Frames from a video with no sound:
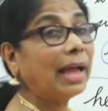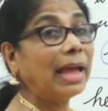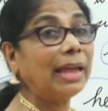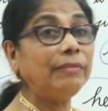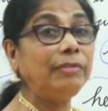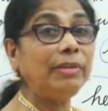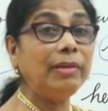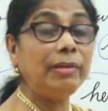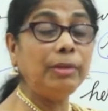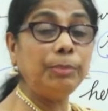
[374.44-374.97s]

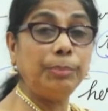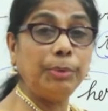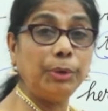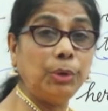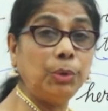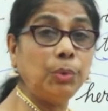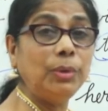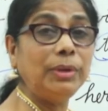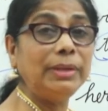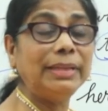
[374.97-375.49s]
And we will be
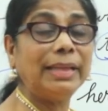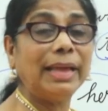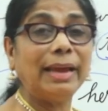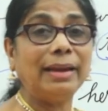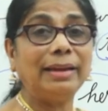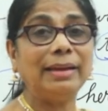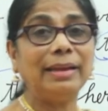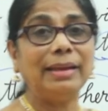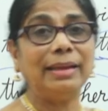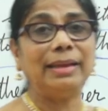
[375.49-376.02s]
doing
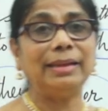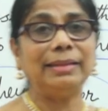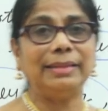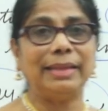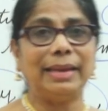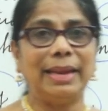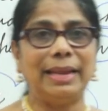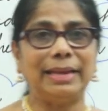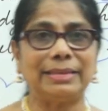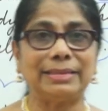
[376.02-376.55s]
that in
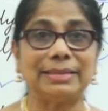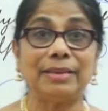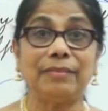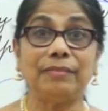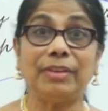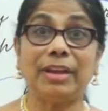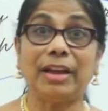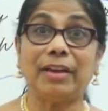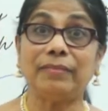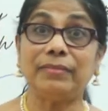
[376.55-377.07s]
the next.
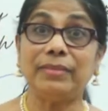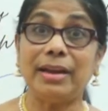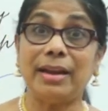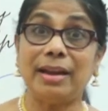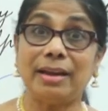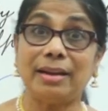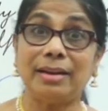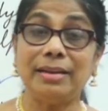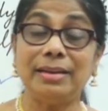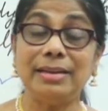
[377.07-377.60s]
We have
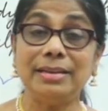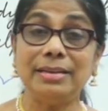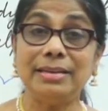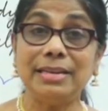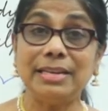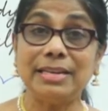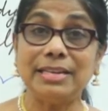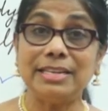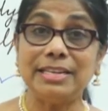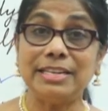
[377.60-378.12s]
nine
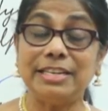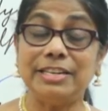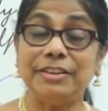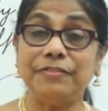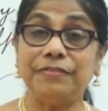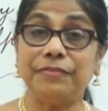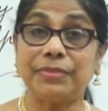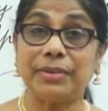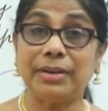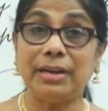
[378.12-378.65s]

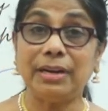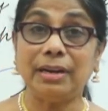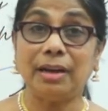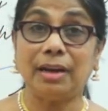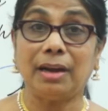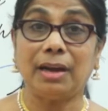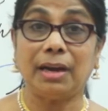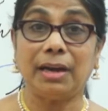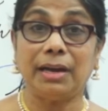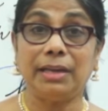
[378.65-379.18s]
different
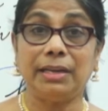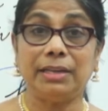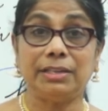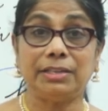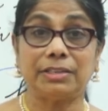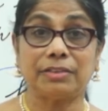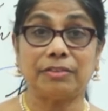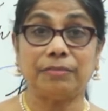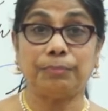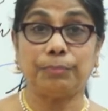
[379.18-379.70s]

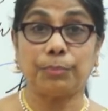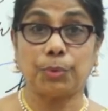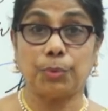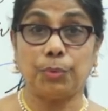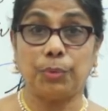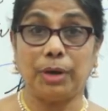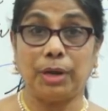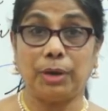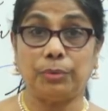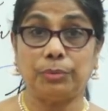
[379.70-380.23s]
kinds of
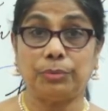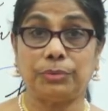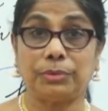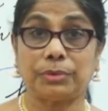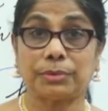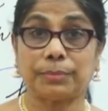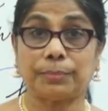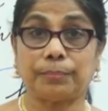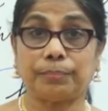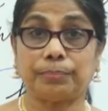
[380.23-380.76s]

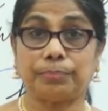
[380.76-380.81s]
pronouns.